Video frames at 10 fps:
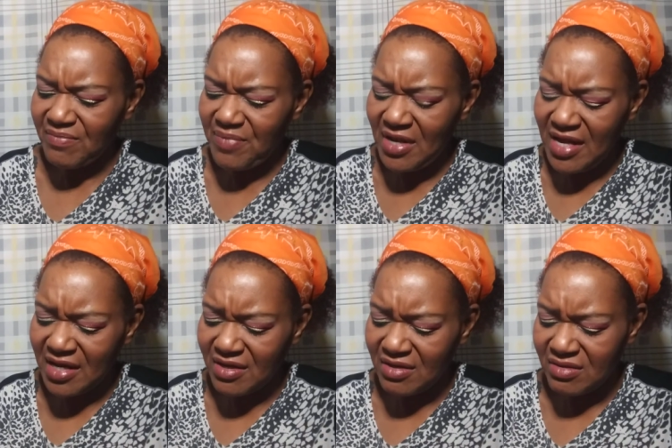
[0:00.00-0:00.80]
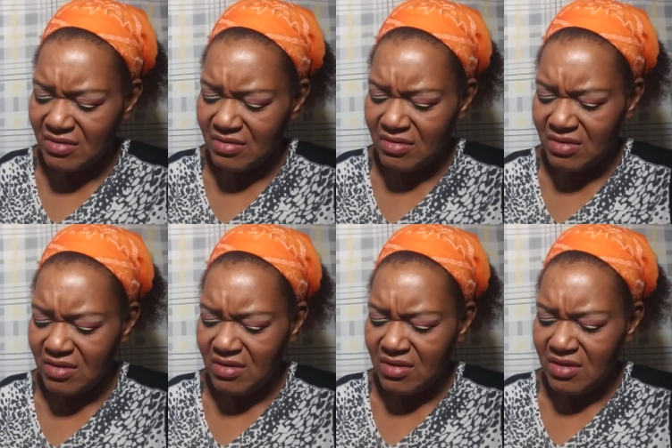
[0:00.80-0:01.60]
Felt like a
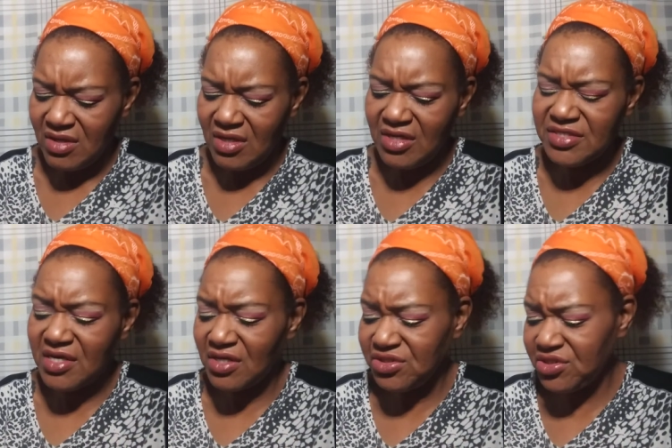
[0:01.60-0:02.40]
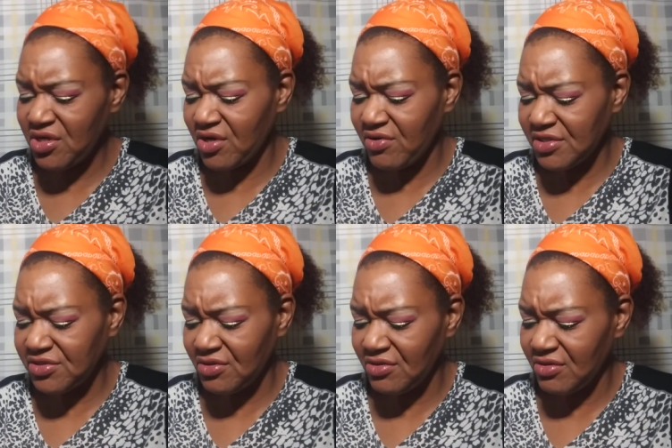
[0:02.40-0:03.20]
it looks like a sugar
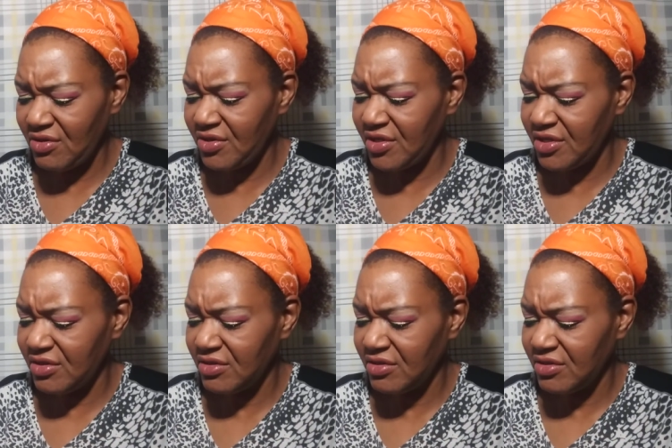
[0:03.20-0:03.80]
crystal. Hold on.